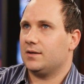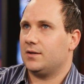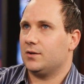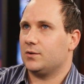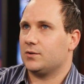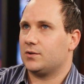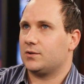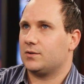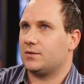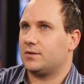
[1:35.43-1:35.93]

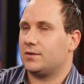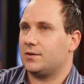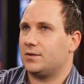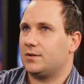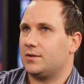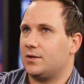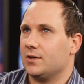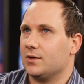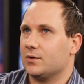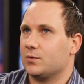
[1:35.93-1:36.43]
there's
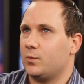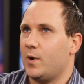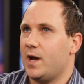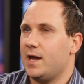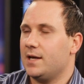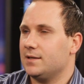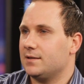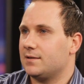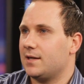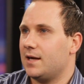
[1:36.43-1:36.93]
there's
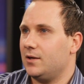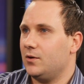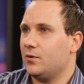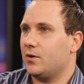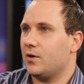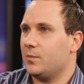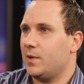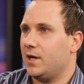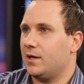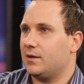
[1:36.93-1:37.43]
ways that you
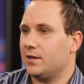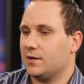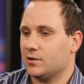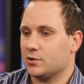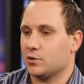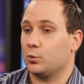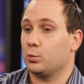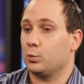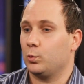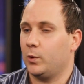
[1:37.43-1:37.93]
can make things look